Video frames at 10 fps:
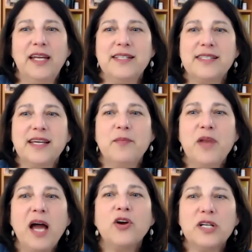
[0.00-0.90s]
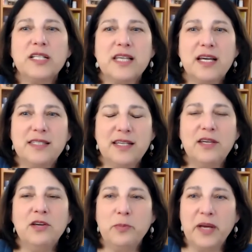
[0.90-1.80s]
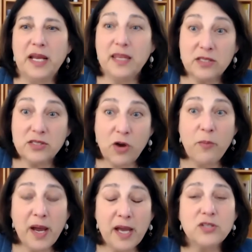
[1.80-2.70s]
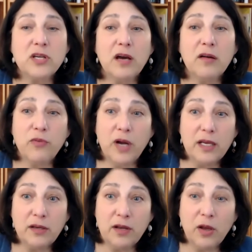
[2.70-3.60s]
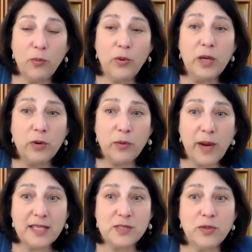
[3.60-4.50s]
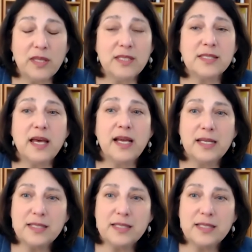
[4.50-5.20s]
he's like, I'm not criticizing you, but I think so much of what, we were raised with is like,